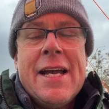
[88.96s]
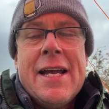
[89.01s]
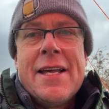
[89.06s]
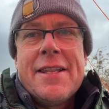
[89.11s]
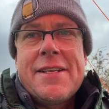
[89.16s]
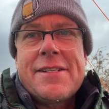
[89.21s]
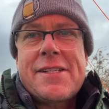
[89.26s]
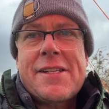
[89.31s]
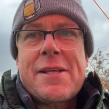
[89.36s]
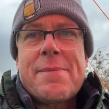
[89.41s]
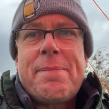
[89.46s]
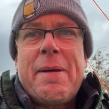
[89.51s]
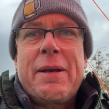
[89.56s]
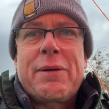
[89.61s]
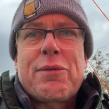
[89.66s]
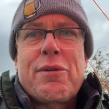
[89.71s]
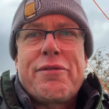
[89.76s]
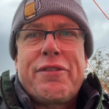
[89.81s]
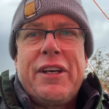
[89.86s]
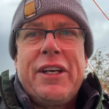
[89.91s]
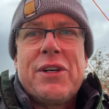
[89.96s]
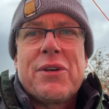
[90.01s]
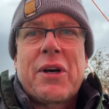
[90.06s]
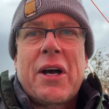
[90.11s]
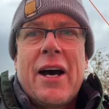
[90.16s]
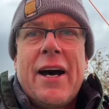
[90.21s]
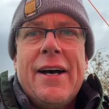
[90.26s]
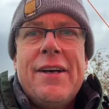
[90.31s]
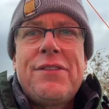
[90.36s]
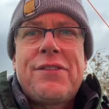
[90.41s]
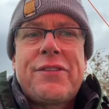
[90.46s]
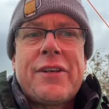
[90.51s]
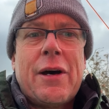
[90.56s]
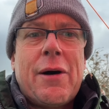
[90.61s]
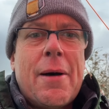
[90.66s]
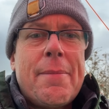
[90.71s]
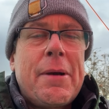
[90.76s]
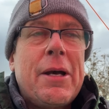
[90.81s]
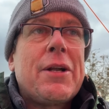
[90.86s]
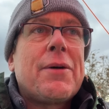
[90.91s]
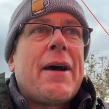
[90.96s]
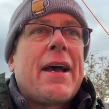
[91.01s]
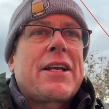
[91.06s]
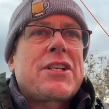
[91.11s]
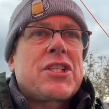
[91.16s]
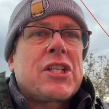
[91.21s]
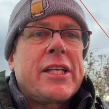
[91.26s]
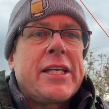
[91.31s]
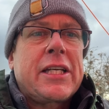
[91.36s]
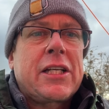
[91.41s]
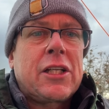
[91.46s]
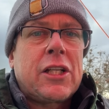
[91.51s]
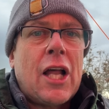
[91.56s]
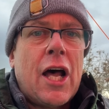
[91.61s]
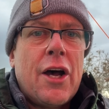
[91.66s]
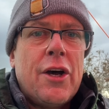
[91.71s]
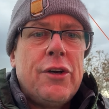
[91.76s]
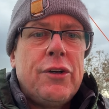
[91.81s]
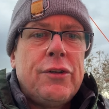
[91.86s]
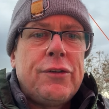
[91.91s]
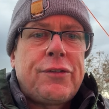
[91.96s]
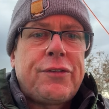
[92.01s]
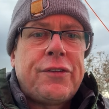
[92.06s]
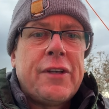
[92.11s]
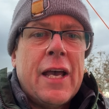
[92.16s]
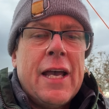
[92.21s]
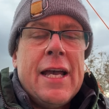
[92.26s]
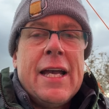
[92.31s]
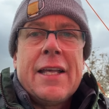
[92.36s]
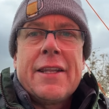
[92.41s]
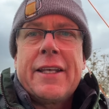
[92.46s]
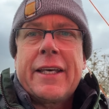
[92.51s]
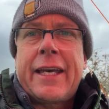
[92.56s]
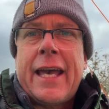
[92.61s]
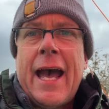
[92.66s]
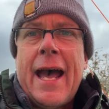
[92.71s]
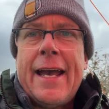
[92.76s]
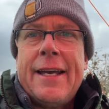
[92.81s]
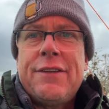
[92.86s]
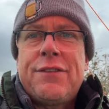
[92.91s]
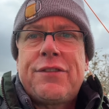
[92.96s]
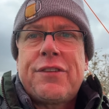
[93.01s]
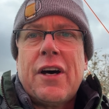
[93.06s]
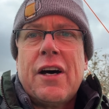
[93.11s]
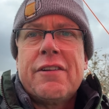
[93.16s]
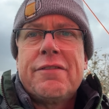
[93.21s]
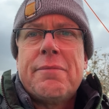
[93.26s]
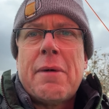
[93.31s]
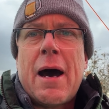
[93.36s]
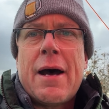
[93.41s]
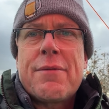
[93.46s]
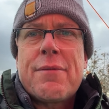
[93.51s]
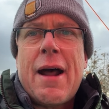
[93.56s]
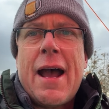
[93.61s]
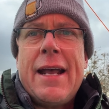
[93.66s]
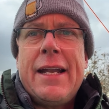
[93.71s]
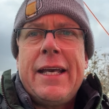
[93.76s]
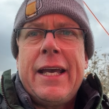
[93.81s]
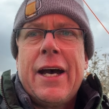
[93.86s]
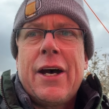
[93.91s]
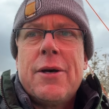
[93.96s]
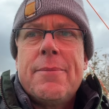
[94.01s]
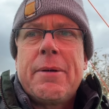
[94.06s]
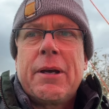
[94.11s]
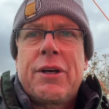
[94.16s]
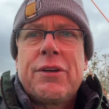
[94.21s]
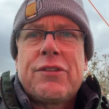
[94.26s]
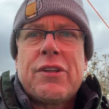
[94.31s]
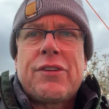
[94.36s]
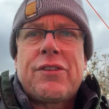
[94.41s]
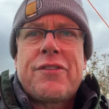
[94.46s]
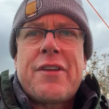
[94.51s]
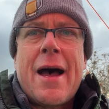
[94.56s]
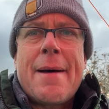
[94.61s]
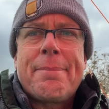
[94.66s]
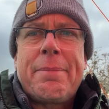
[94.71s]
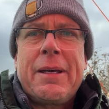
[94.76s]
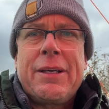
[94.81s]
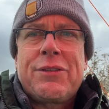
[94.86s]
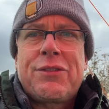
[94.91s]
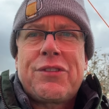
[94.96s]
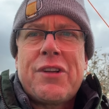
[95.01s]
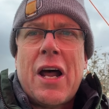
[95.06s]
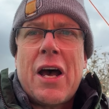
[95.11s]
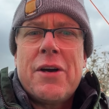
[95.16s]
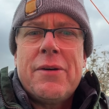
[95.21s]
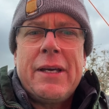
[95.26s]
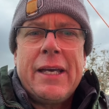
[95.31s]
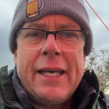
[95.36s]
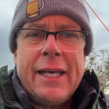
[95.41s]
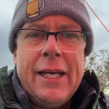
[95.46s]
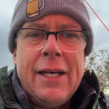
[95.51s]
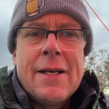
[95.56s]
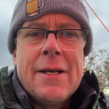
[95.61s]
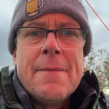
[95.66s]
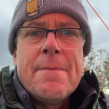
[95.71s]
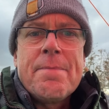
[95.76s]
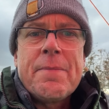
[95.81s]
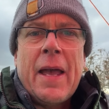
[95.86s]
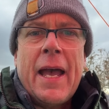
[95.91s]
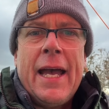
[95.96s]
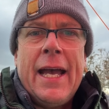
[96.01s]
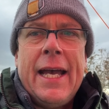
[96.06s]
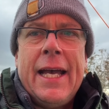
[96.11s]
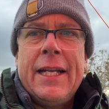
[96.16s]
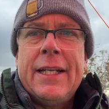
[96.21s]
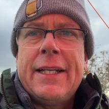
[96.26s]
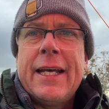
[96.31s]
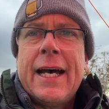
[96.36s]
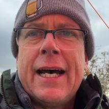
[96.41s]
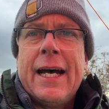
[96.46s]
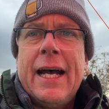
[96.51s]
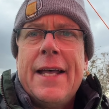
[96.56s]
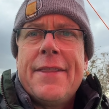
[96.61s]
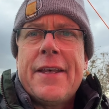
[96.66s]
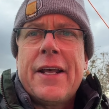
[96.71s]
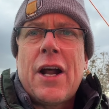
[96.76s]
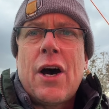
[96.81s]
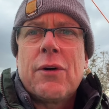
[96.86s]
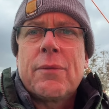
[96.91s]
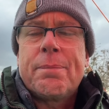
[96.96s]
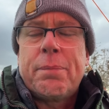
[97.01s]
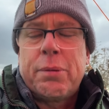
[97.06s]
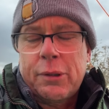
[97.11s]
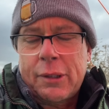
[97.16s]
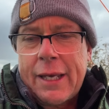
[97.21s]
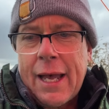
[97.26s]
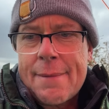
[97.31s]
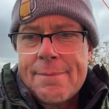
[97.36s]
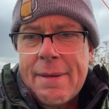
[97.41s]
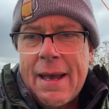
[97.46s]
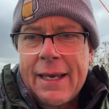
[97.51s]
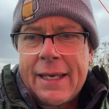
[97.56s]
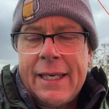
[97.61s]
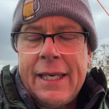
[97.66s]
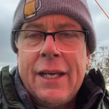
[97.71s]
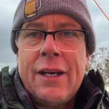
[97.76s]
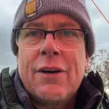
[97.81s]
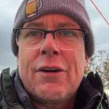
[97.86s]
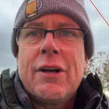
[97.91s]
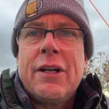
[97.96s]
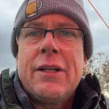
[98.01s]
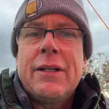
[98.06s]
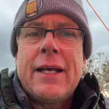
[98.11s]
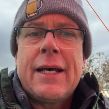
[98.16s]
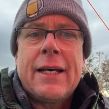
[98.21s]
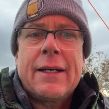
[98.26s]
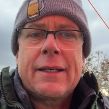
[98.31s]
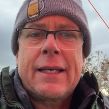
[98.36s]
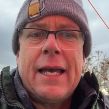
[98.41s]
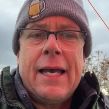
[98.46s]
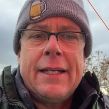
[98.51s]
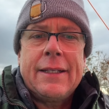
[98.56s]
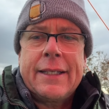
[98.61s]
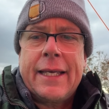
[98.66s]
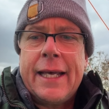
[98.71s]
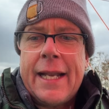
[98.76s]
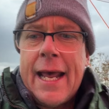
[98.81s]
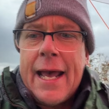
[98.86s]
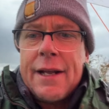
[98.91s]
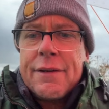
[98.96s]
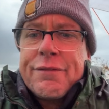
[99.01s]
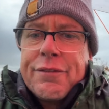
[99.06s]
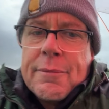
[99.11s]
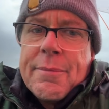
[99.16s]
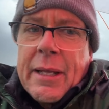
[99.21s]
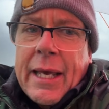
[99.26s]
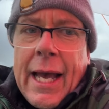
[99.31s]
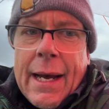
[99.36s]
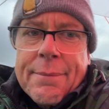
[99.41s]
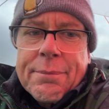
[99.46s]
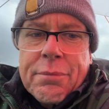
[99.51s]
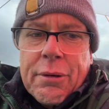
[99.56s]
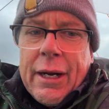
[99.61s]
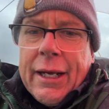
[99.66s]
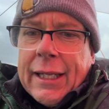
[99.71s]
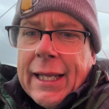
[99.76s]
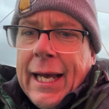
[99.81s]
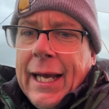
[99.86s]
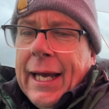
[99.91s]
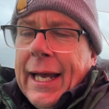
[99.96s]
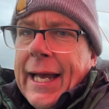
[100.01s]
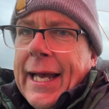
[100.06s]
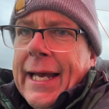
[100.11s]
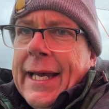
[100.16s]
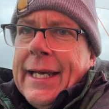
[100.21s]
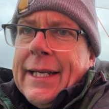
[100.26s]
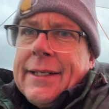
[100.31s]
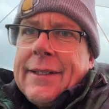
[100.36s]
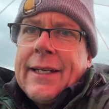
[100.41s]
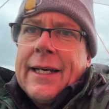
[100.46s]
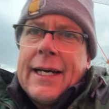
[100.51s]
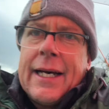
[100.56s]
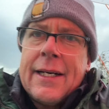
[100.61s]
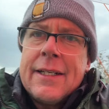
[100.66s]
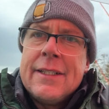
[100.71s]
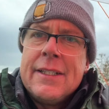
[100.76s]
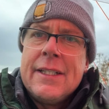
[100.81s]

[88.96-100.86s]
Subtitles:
This is the big reveal, guys. So I'm going to actually close the case of my radio because it's dumping snow here. And then I'll come back here and get out from the umbrella, and